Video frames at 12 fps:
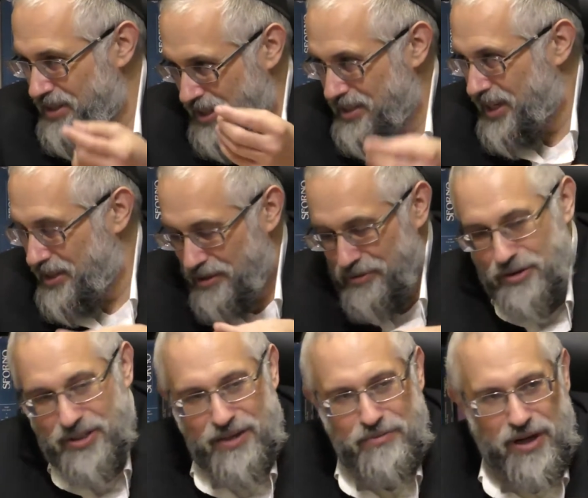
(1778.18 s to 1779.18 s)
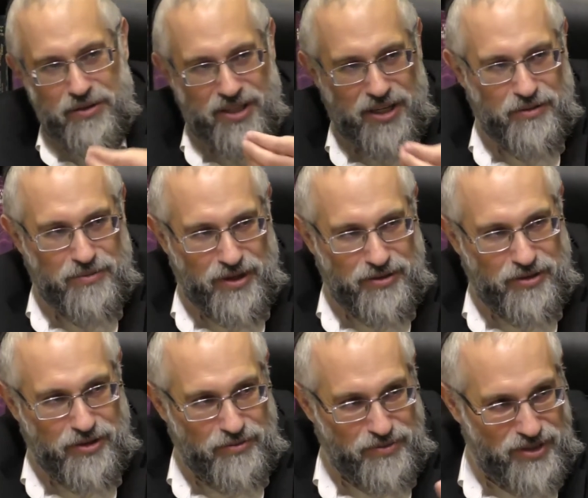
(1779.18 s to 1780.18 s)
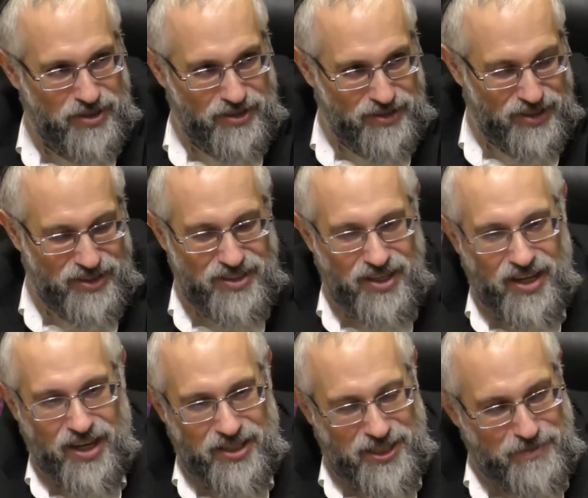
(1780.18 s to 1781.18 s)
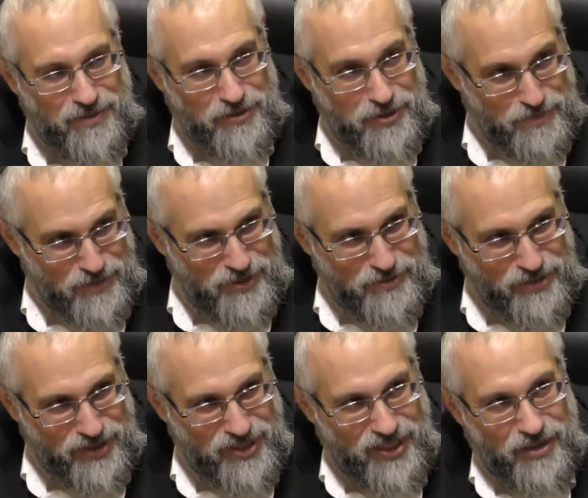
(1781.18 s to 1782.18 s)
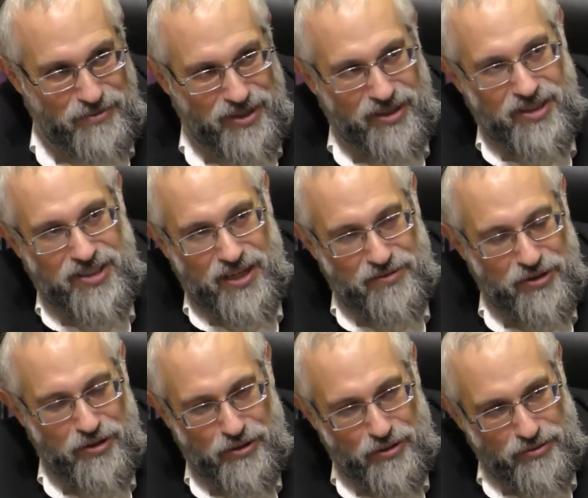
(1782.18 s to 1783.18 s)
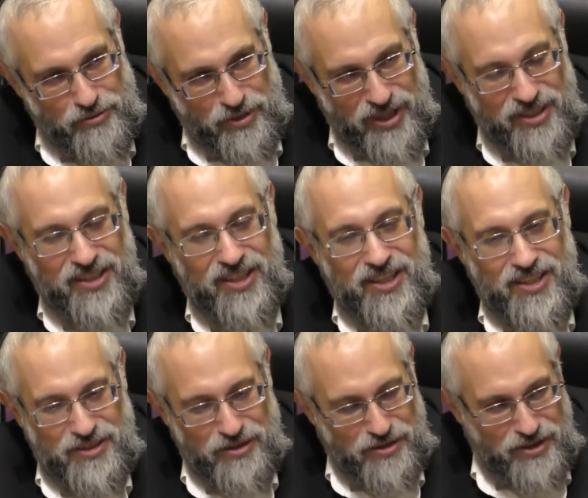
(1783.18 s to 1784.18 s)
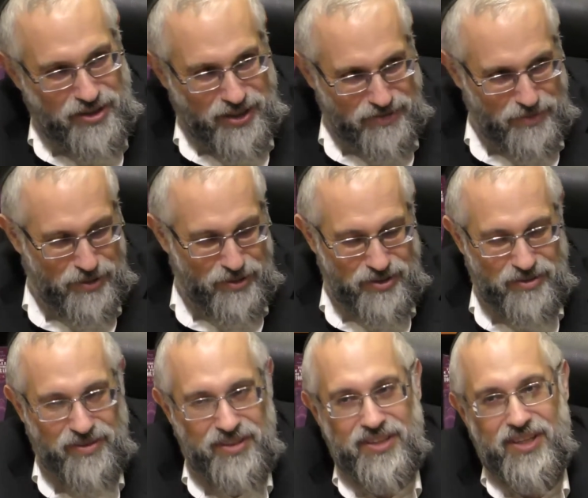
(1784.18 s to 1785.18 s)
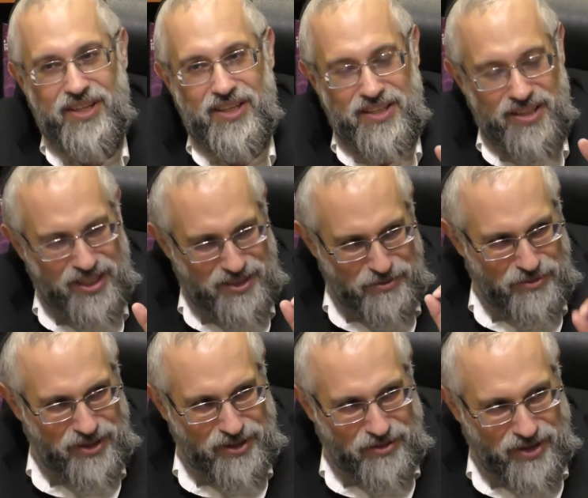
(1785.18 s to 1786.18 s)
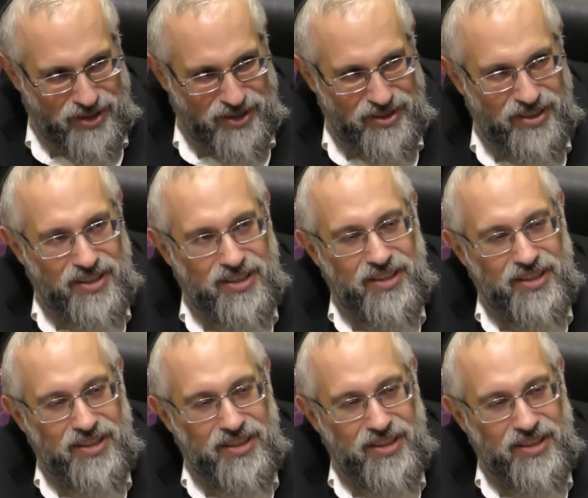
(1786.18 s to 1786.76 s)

Since I love you, the same way I care about your physical needs, I care about your spiritual needs. And I realize that if you're going off track, so you're going to suffer because of it. That's the real tochacha.